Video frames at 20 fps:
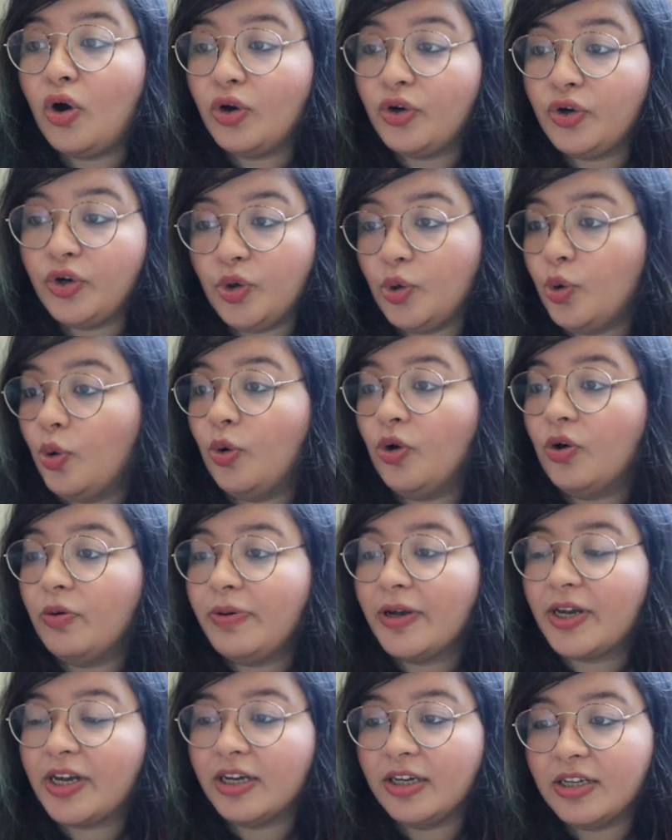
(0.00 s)
or no,
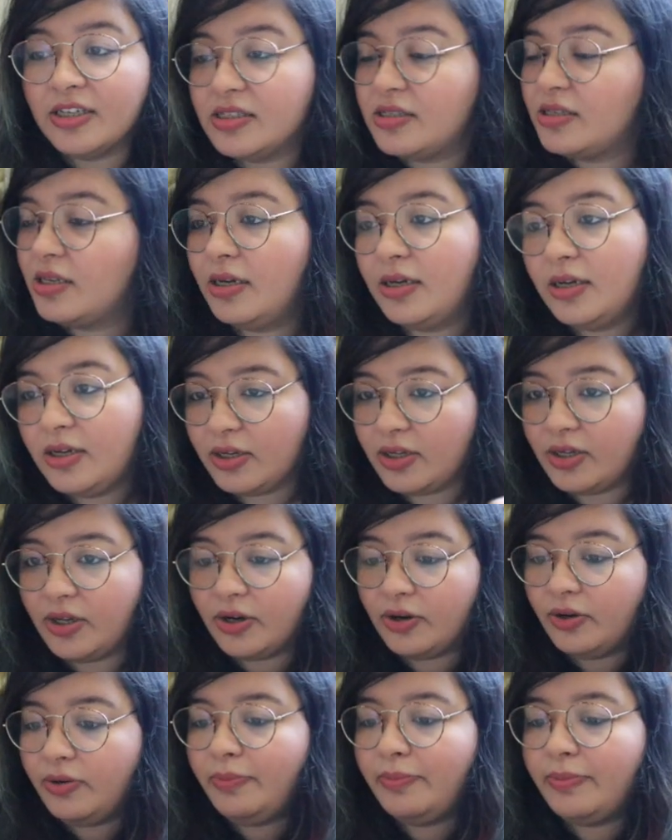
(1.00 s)
because you
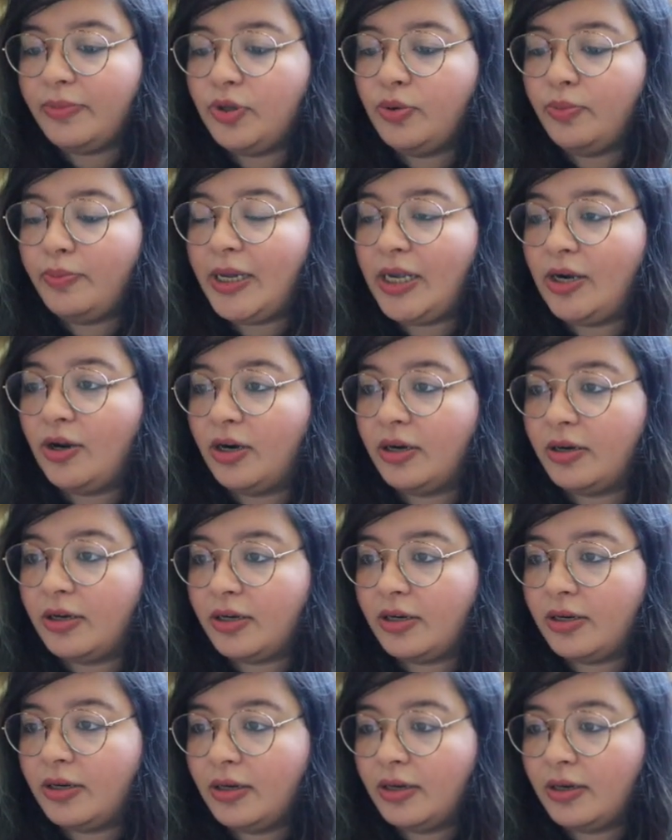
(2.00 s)
know you may not
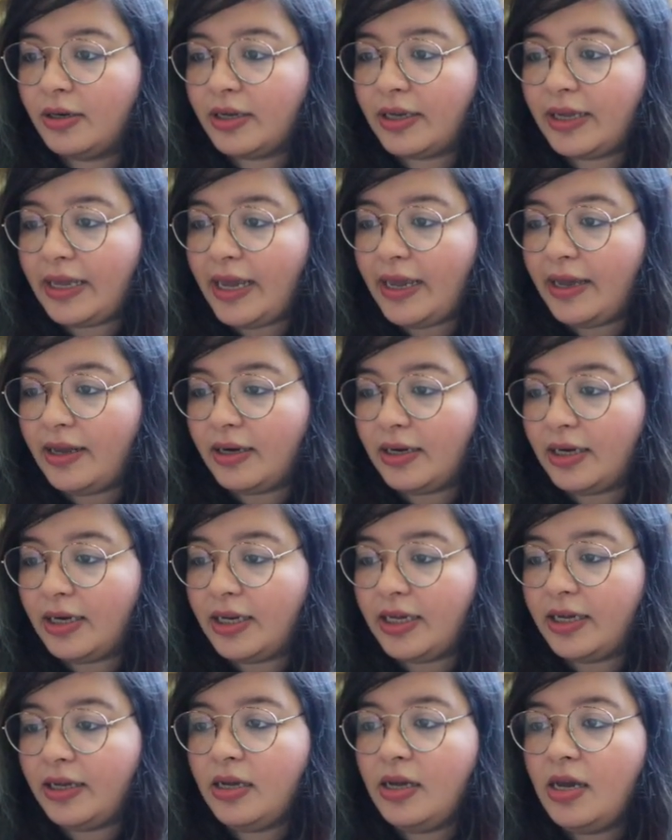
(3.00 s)
care
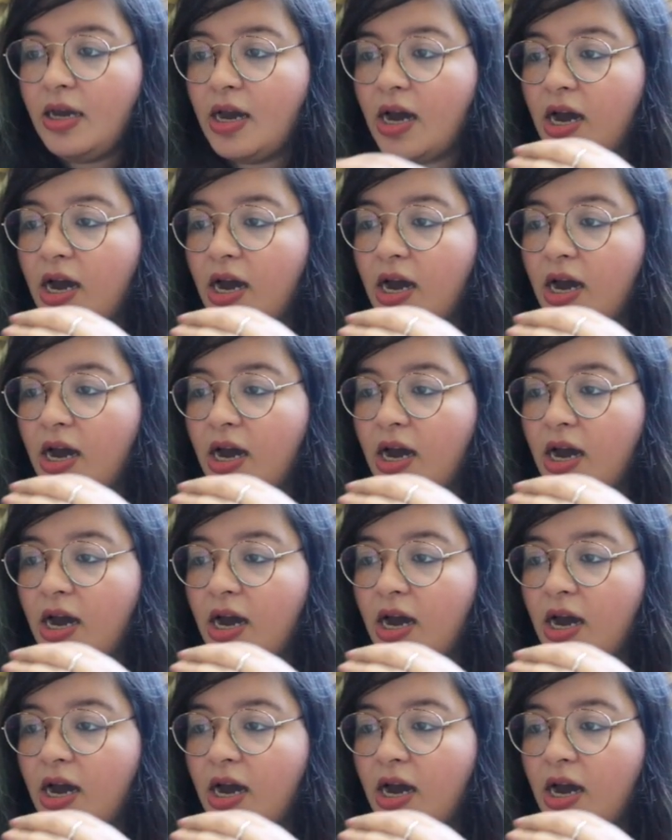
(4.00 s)
really.